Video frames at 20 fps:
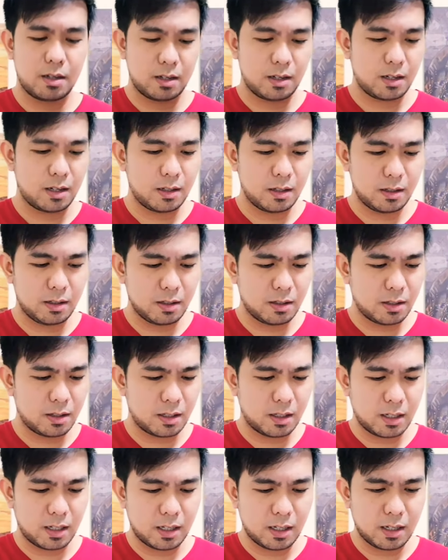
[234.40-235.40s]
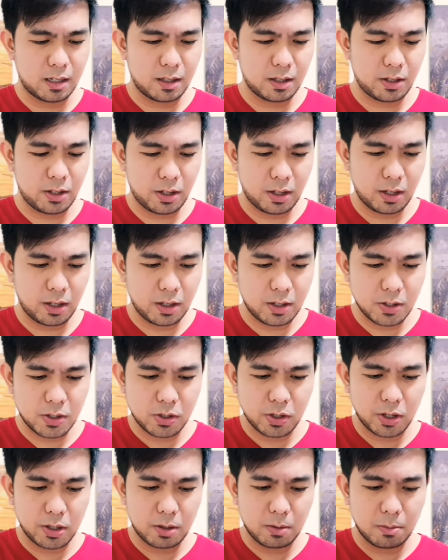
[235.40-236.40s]
and
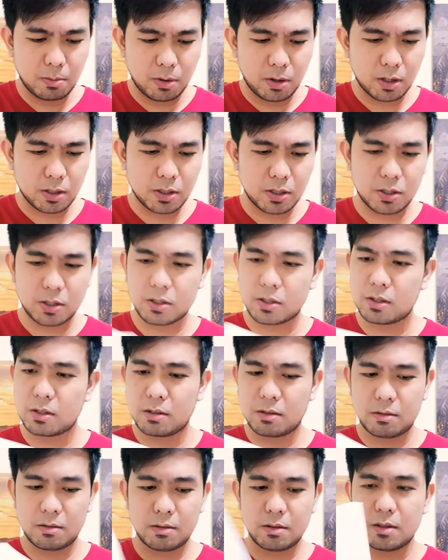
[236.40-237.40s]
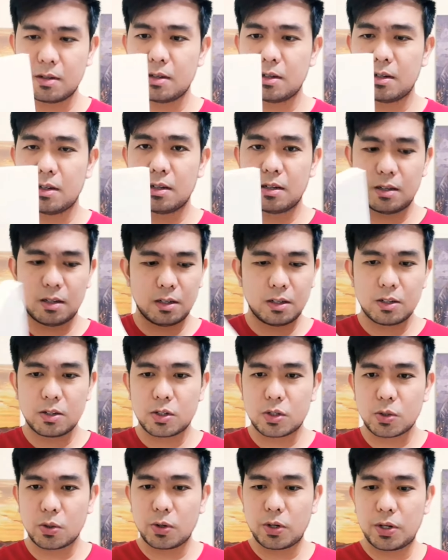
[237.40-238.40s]
inside the box,
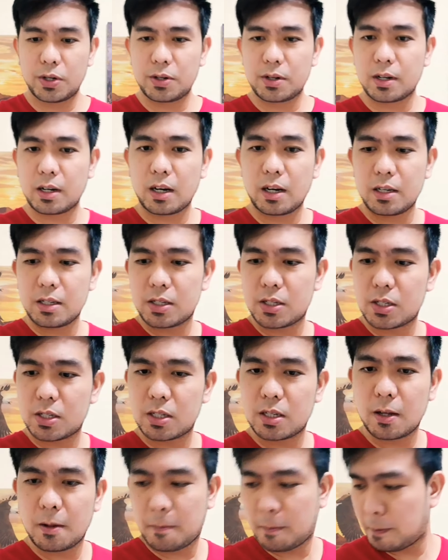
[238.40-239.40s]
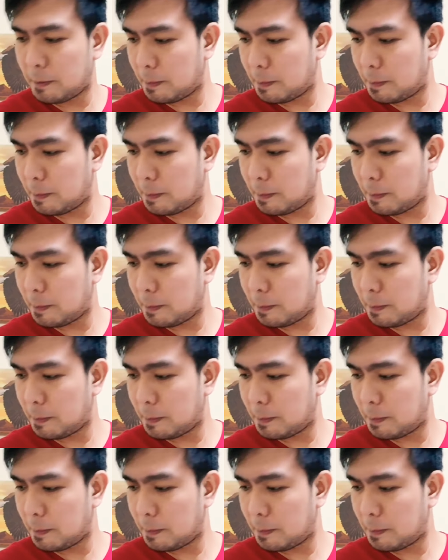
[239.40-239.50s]
so here guys,